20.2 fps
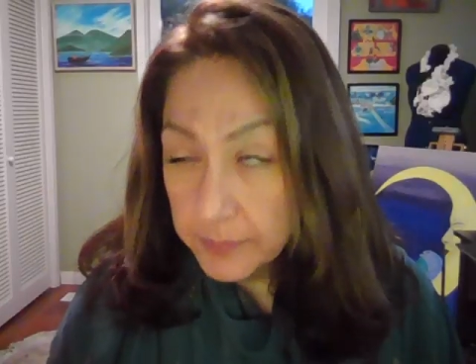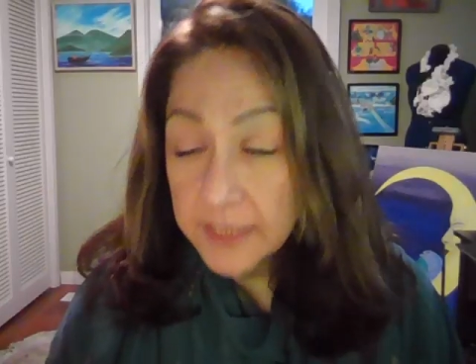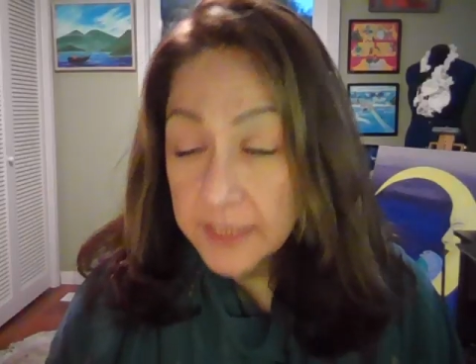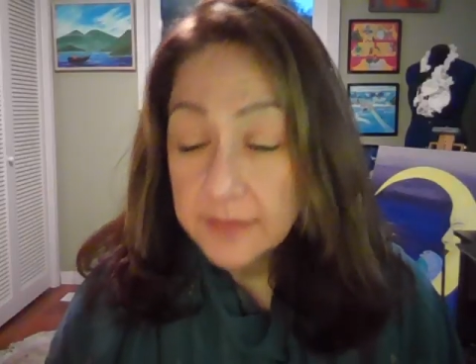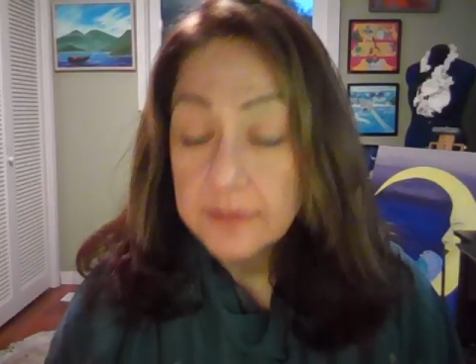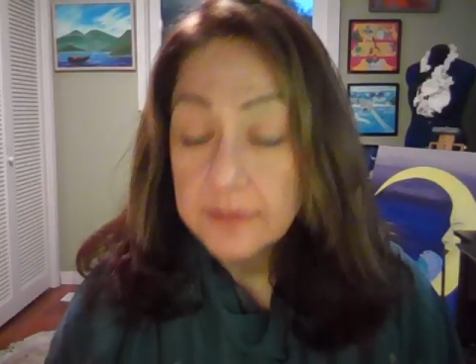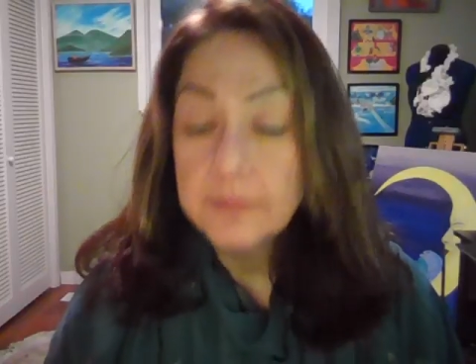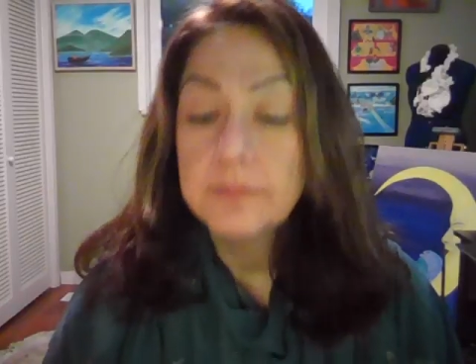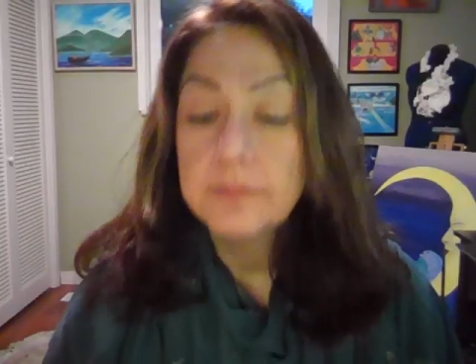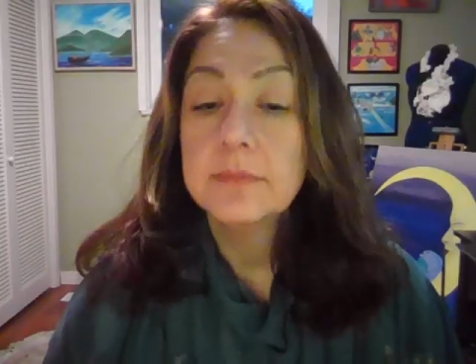
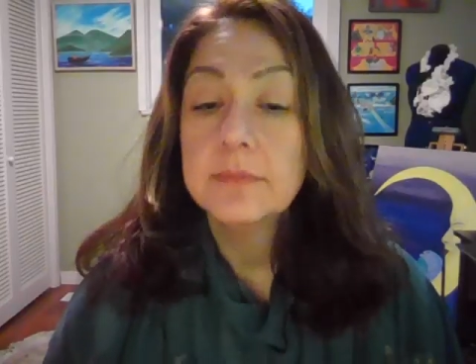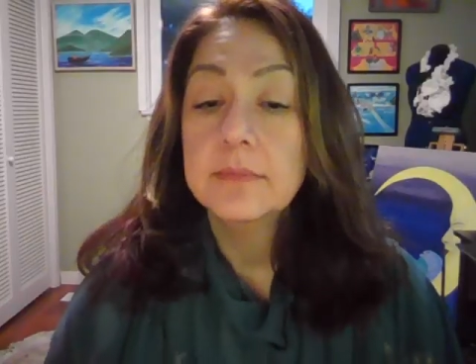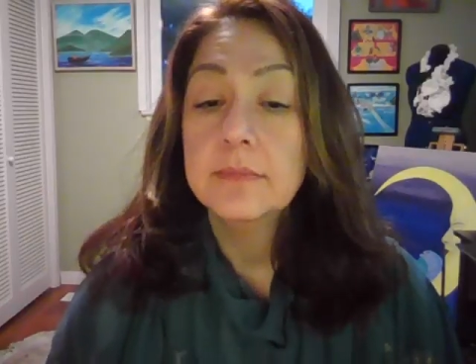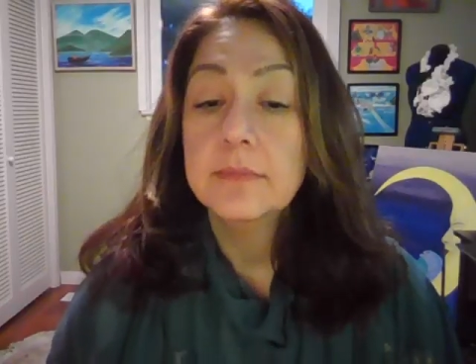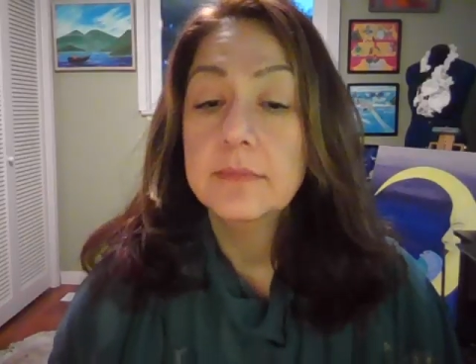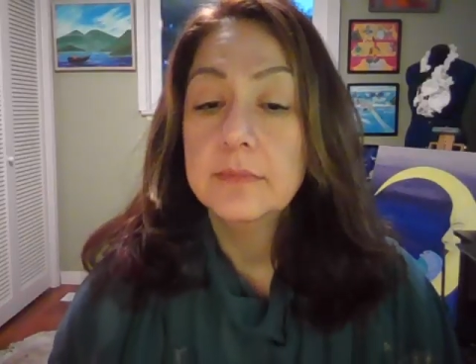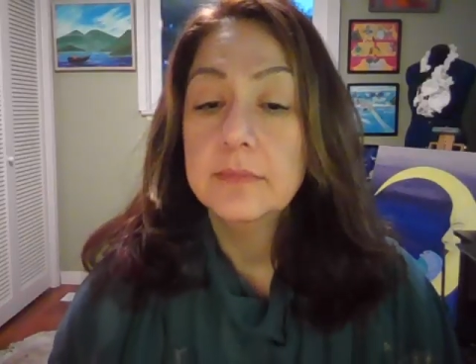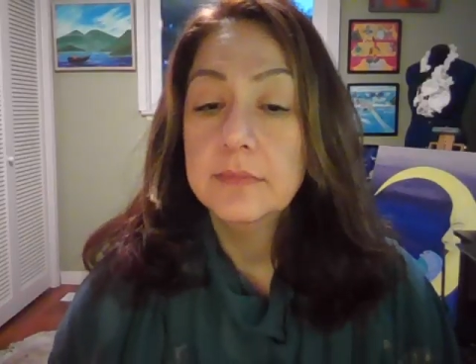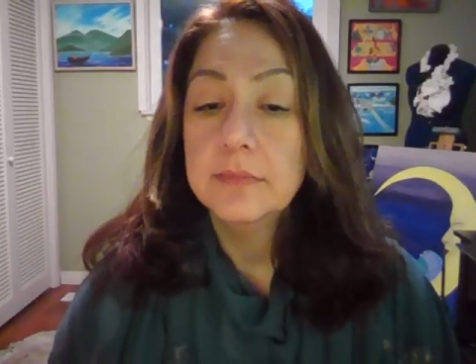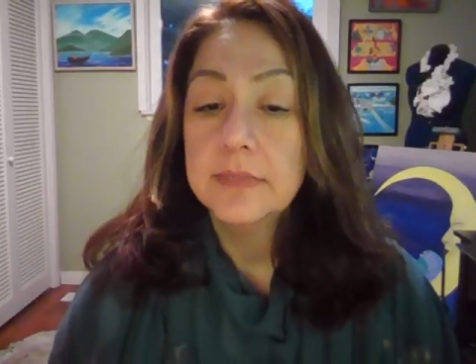But
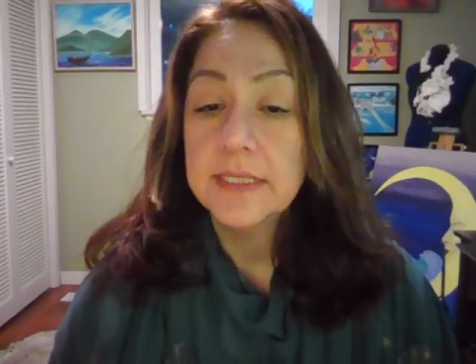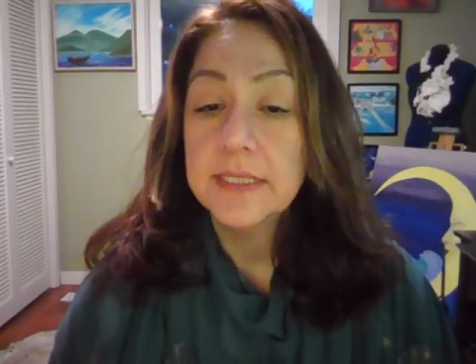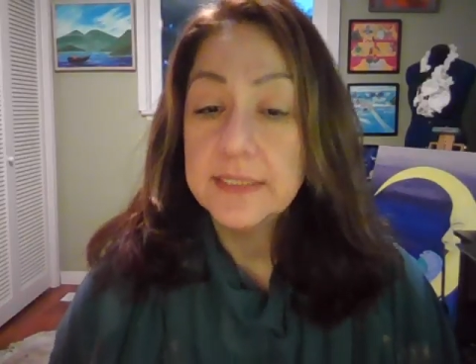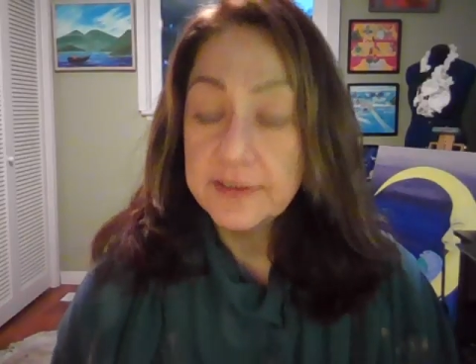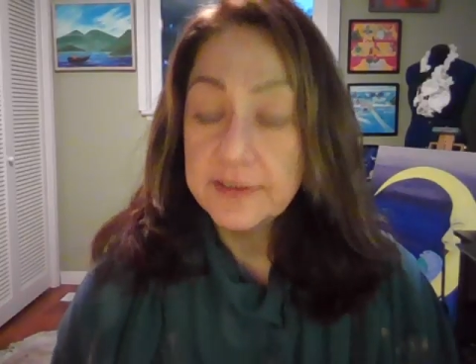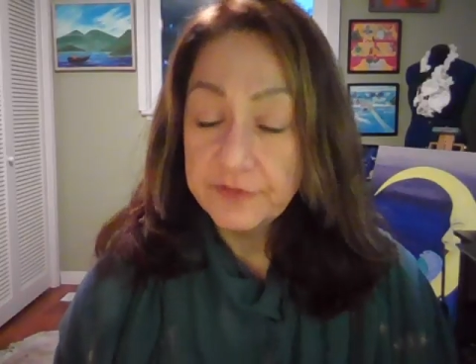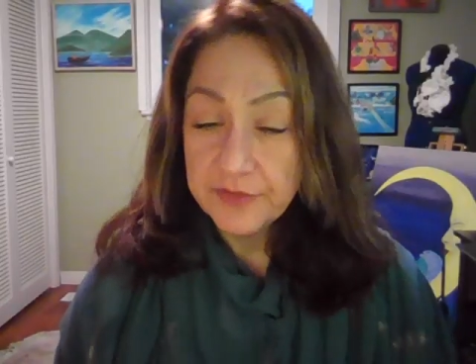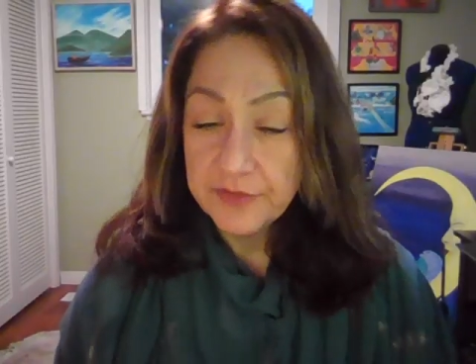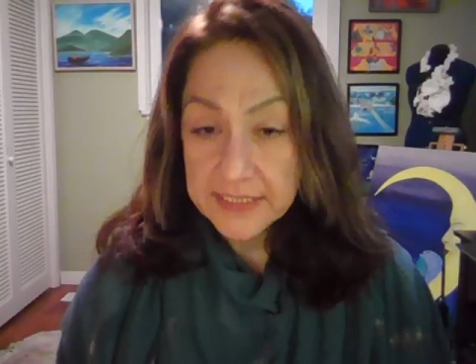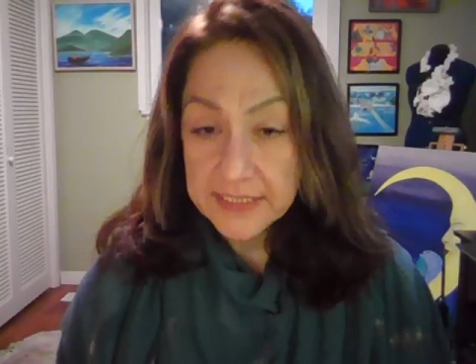the
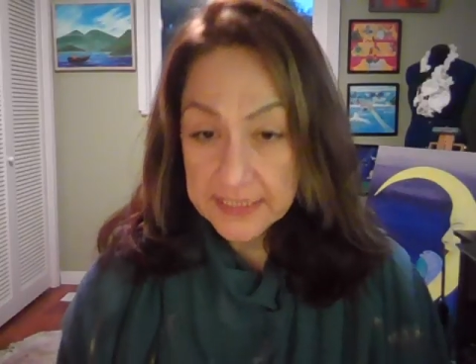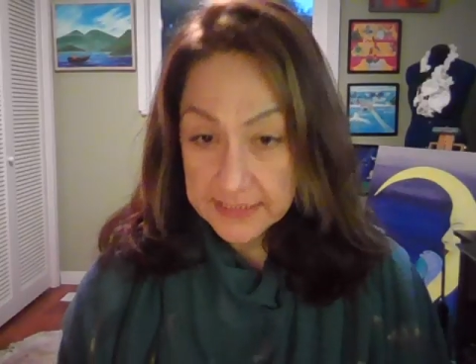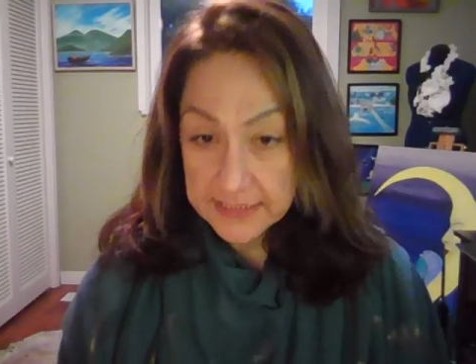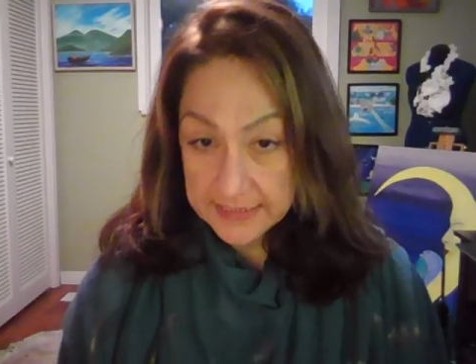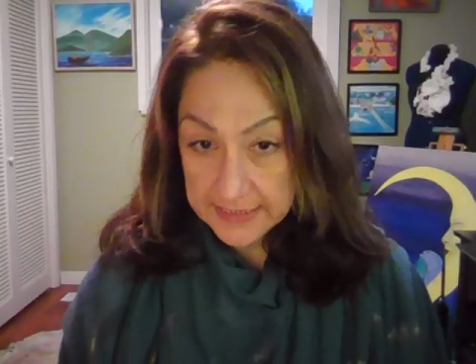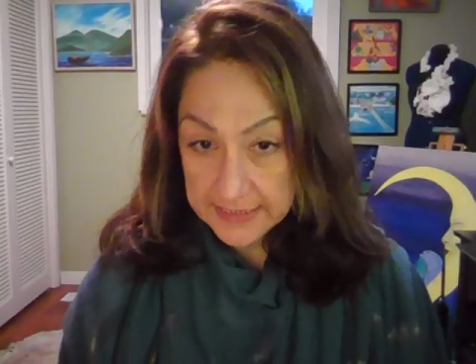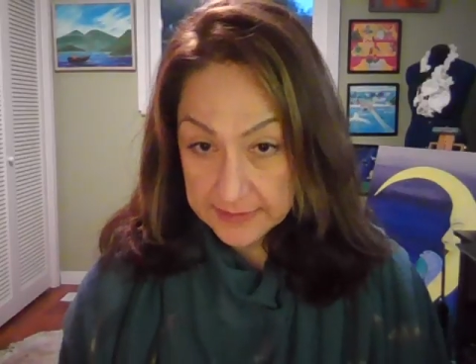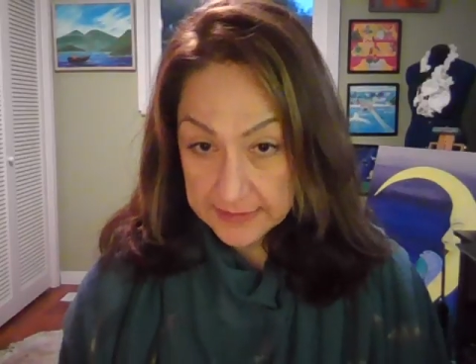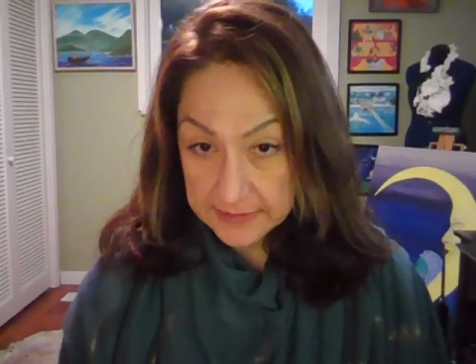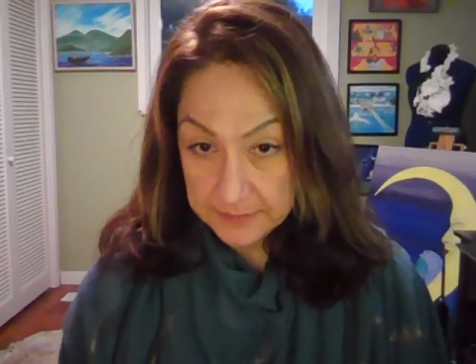difference
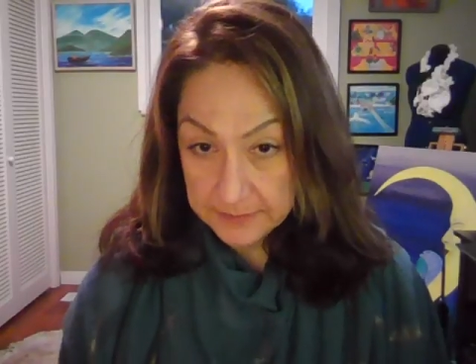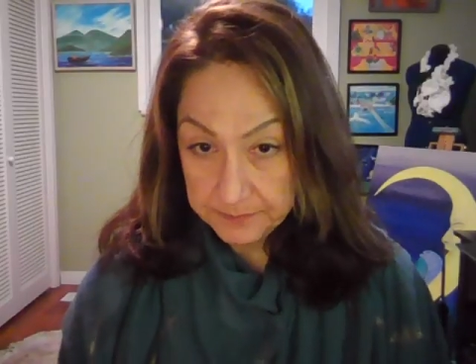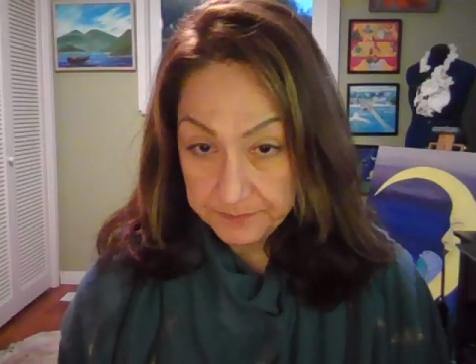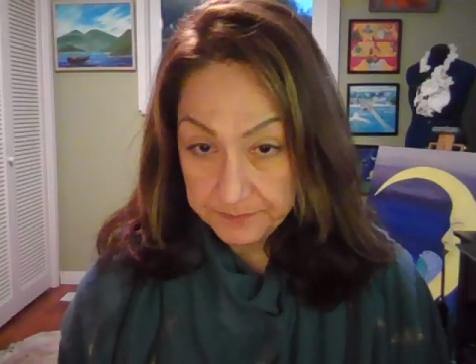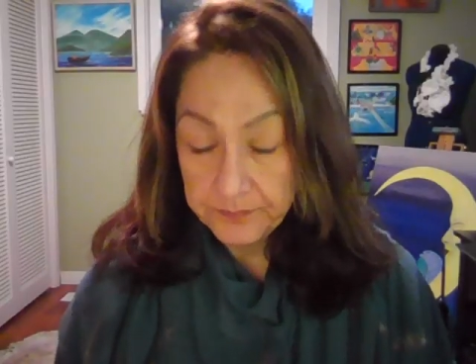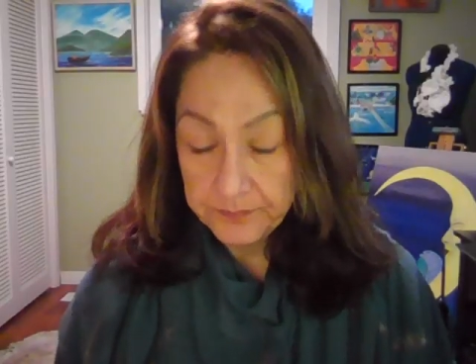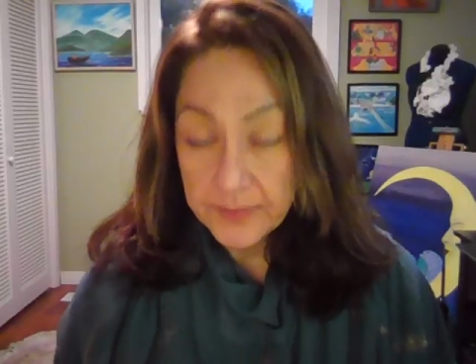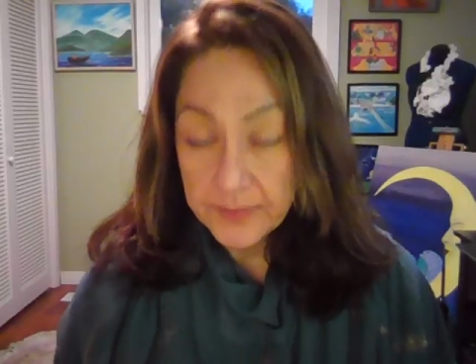is this: